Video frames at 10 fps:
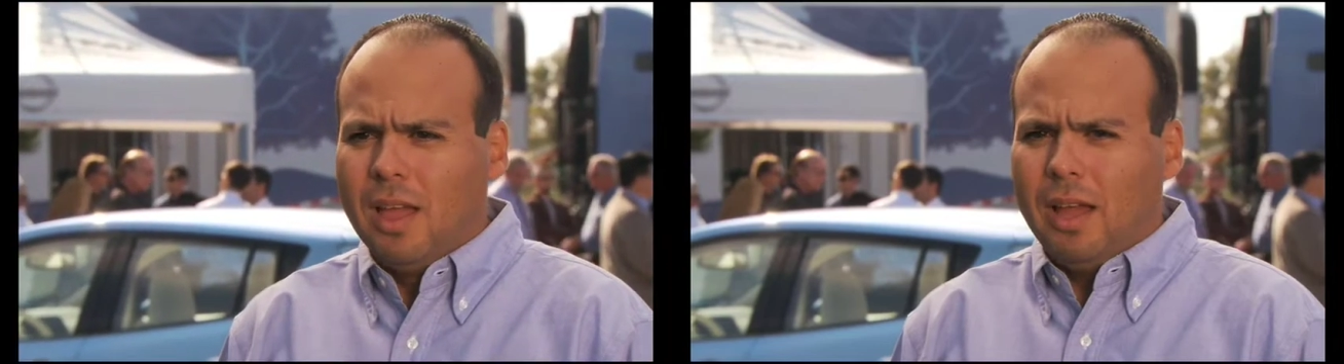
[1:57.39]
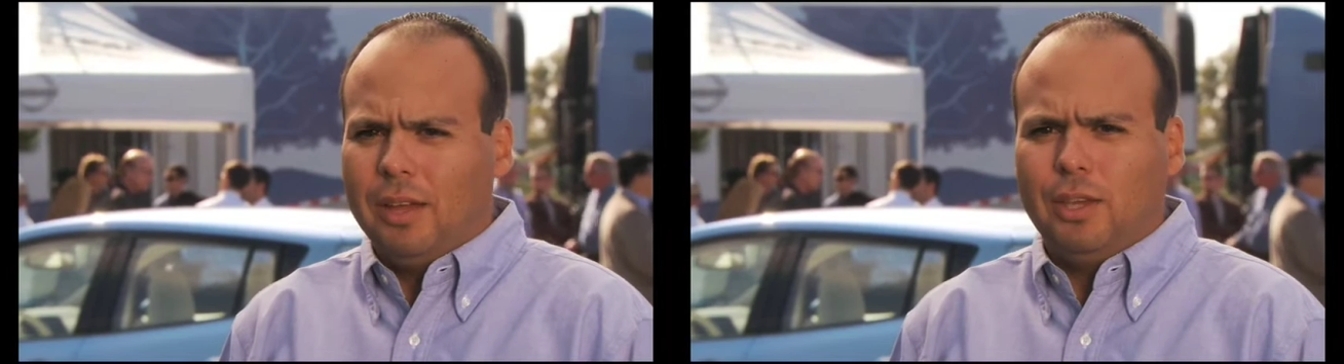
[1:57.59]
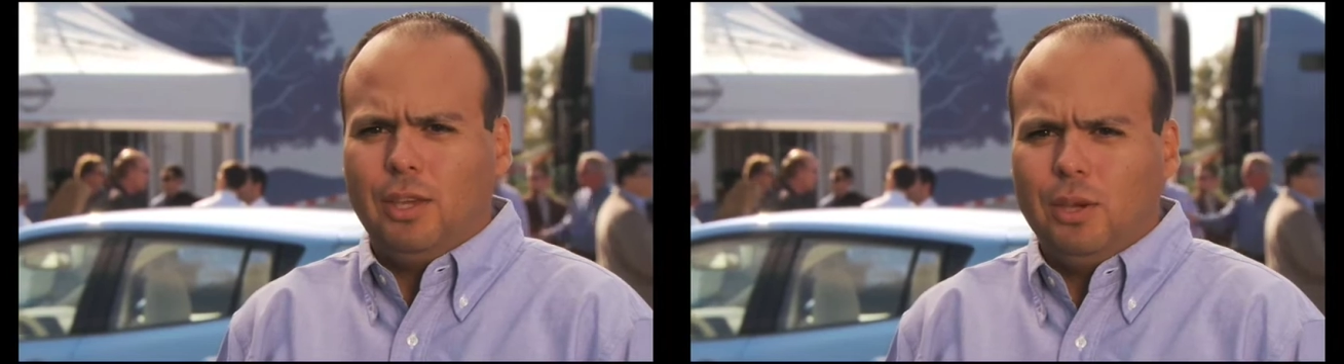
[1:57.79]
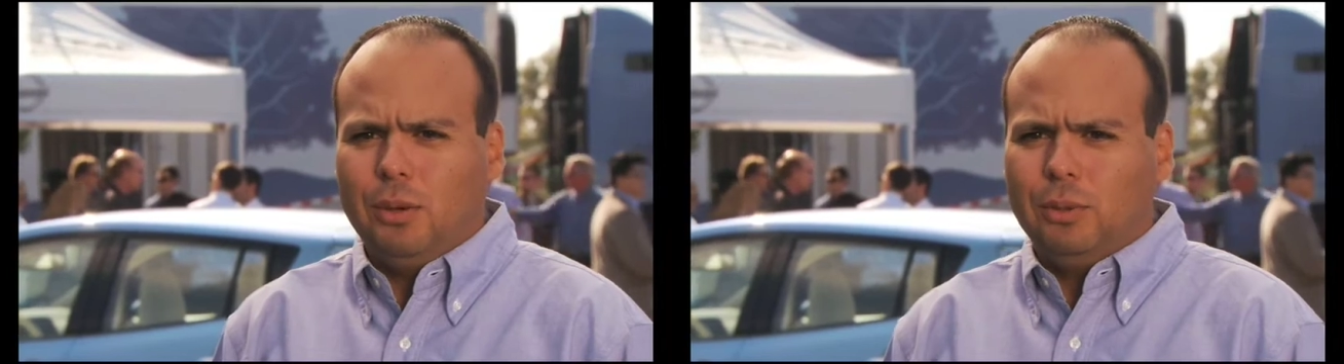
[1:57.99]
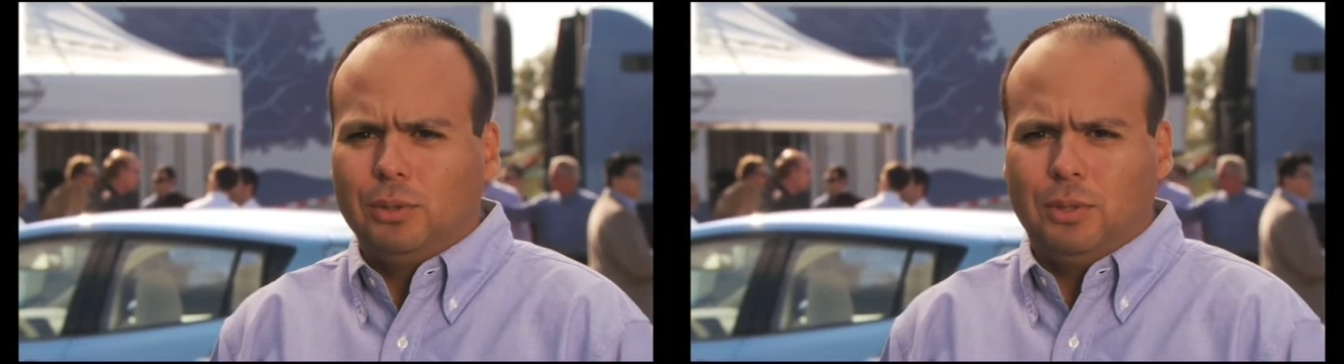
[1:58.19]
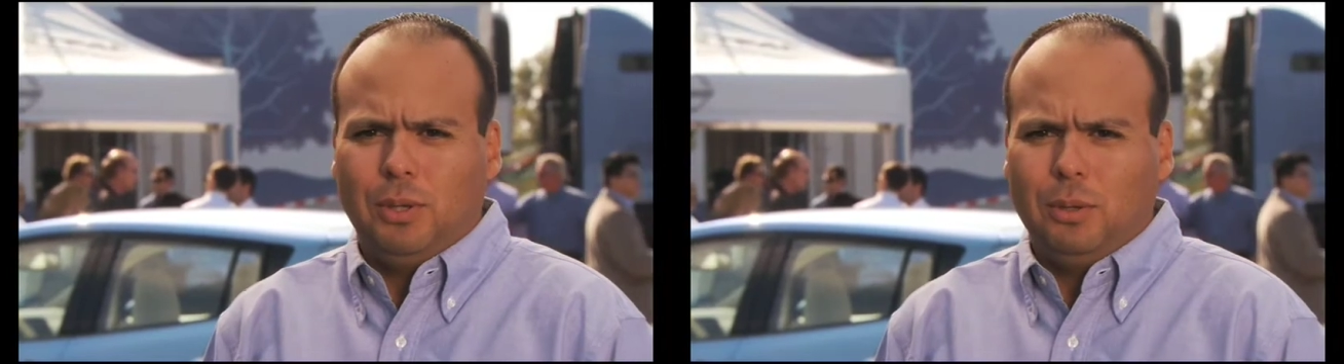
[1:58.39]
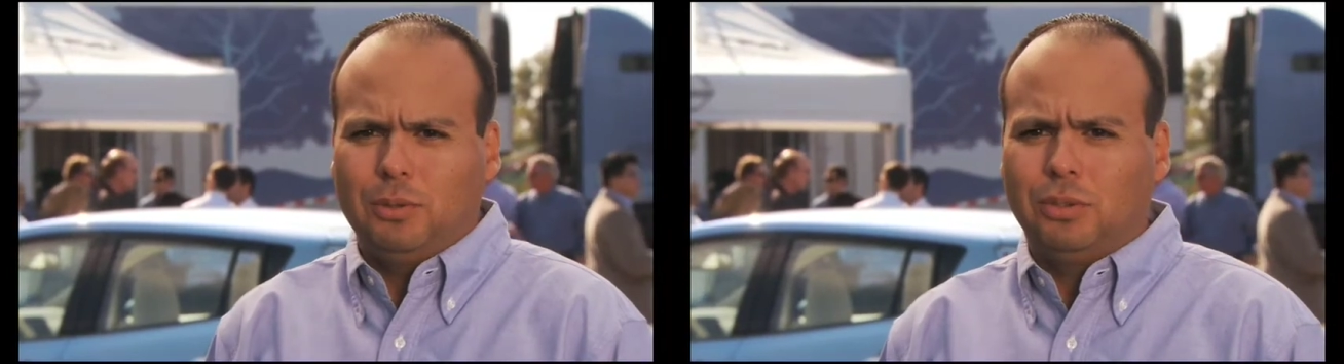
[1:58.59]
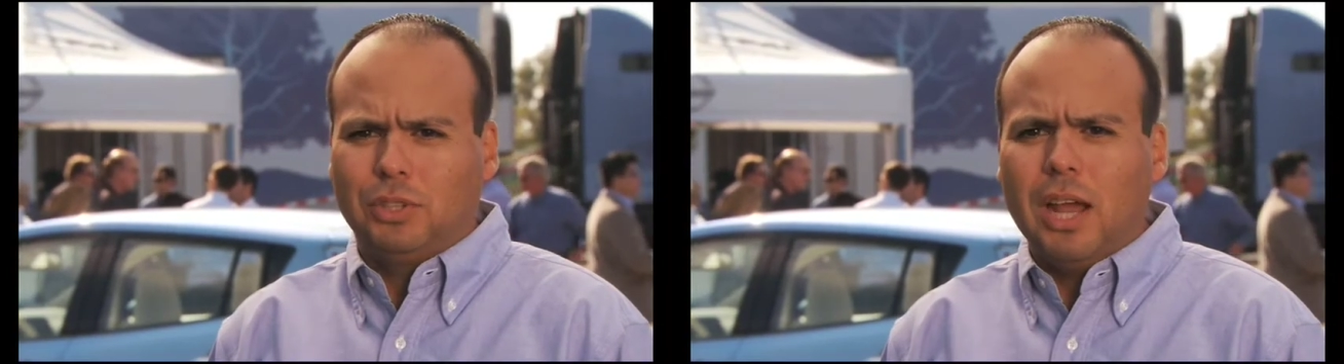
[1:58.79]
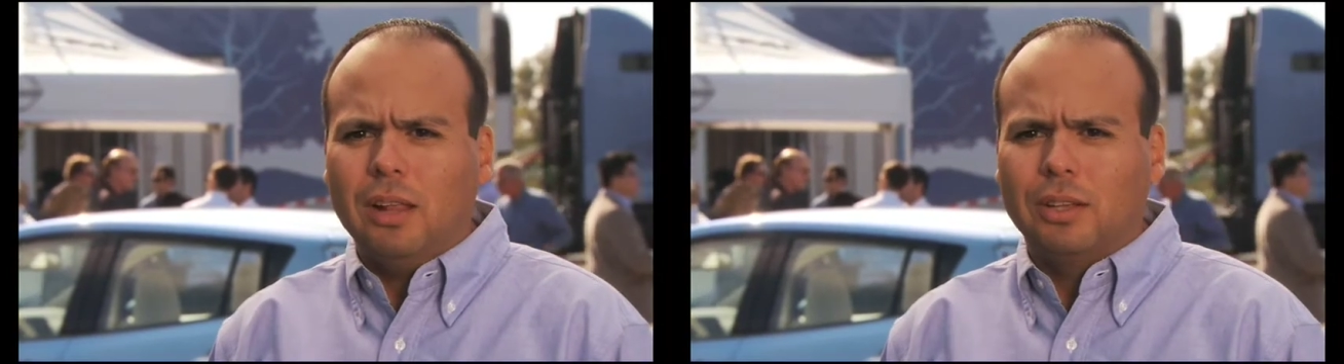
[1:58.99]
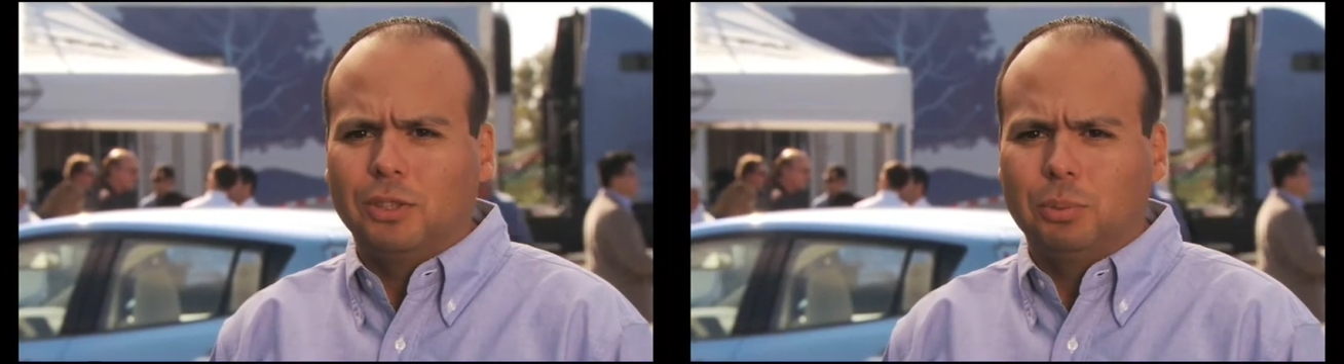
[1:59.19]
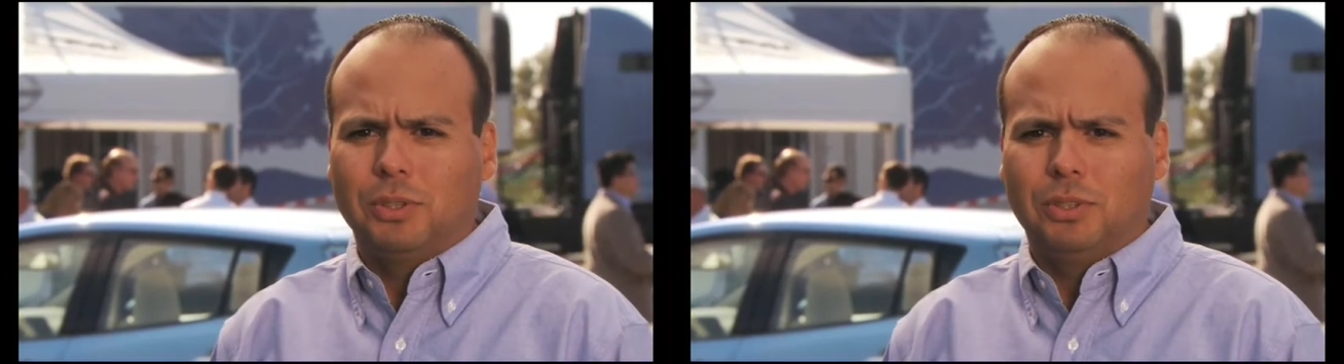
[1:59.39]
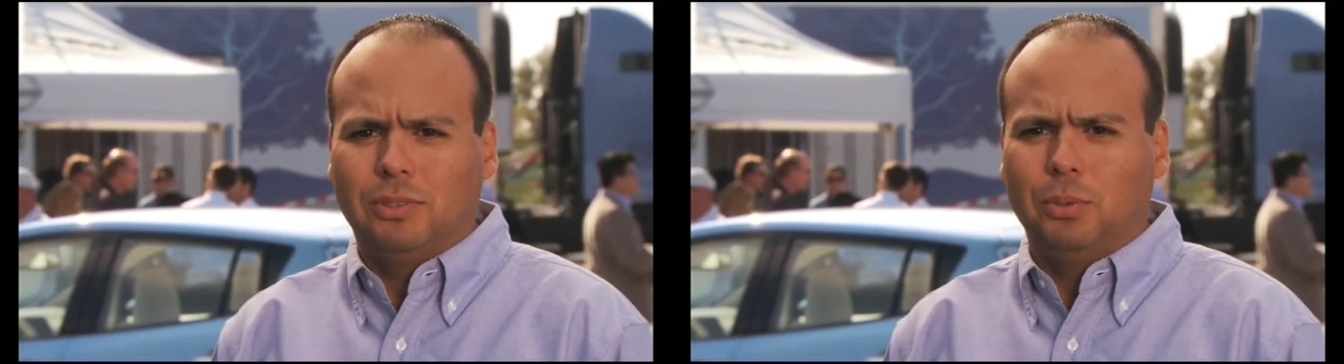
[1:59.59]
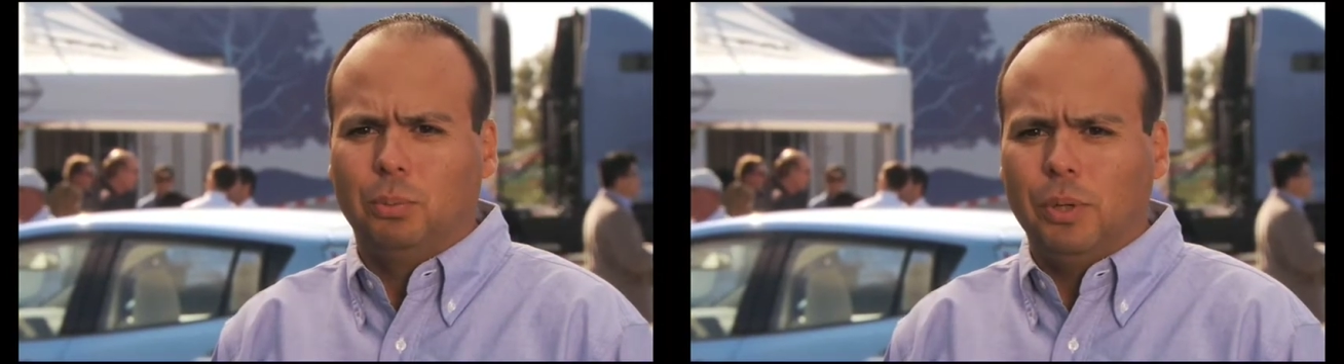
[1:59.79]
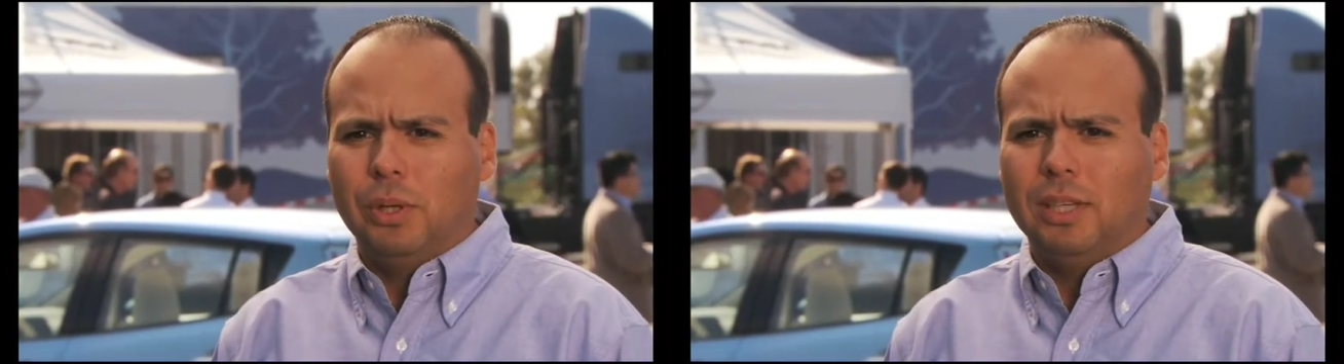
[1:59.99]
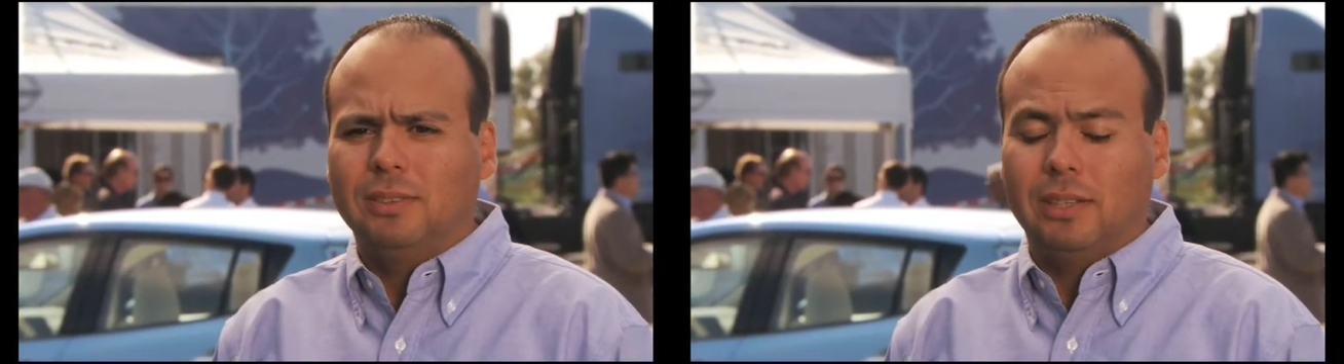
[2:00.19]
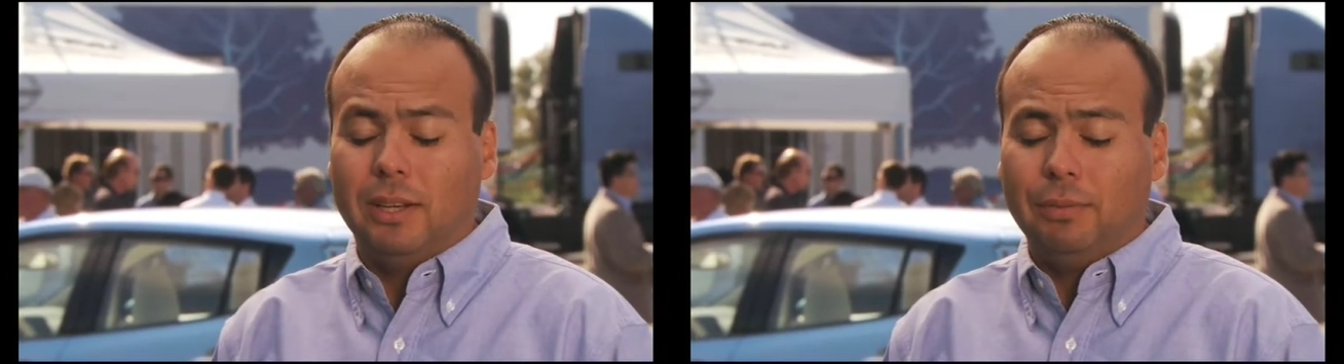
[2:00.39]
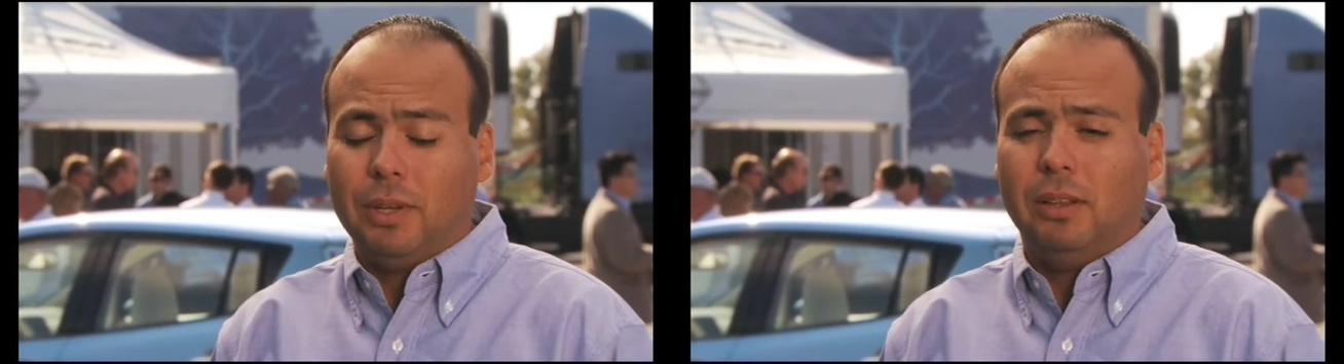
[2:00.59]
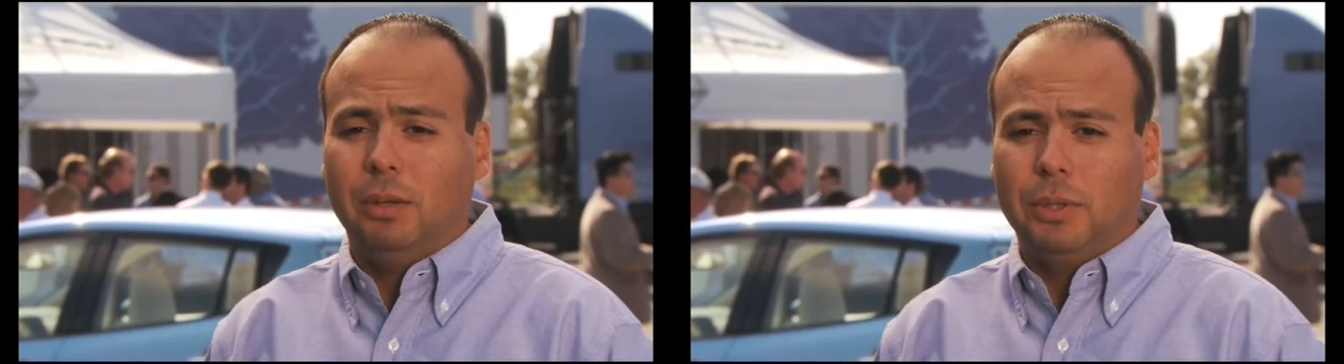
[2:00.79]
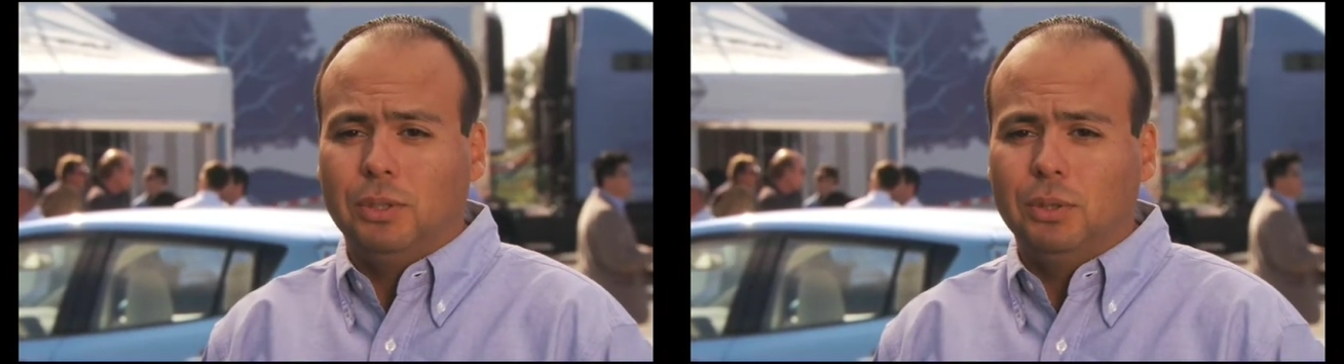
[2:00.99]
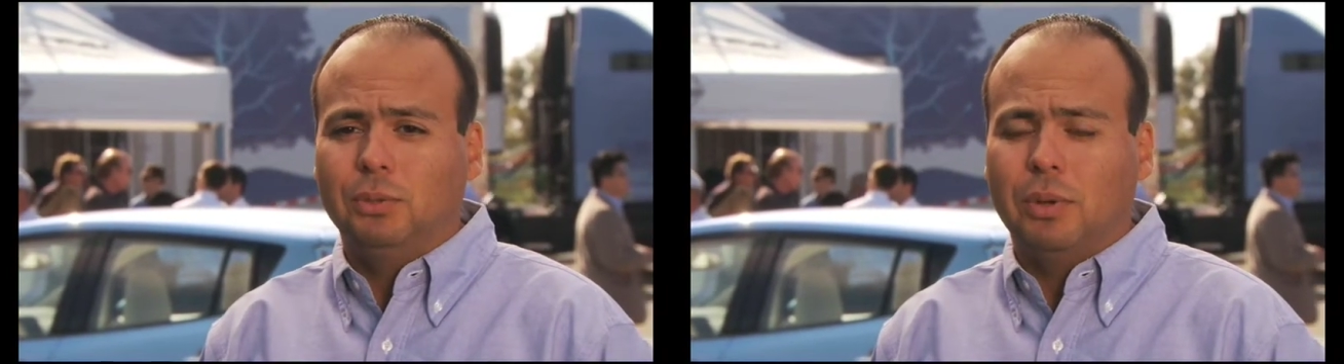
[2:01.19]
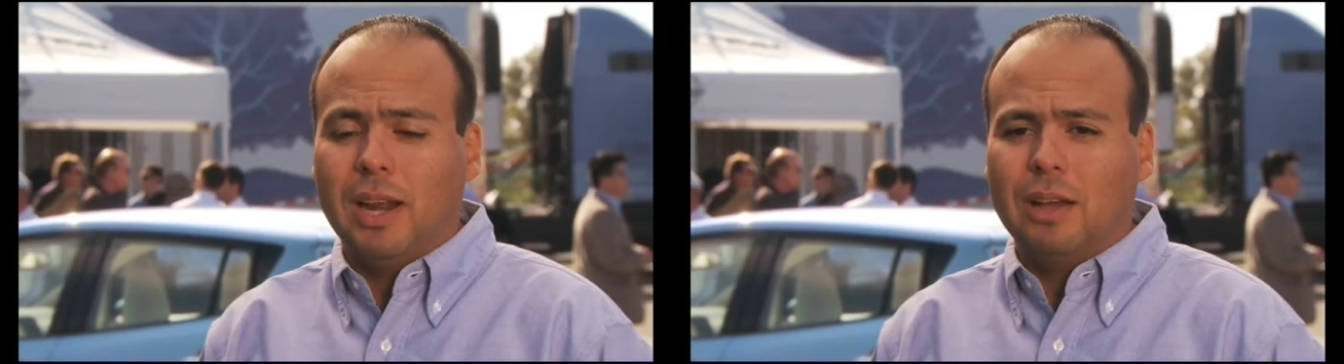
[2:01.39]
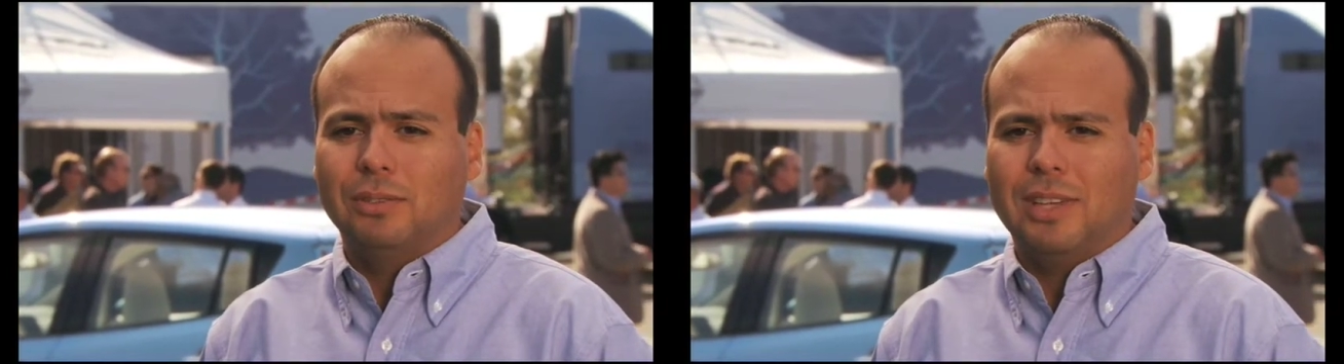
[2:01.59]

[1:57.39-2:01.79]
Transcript: a huge, huge challenge, which is to really significantly reduce greenhouse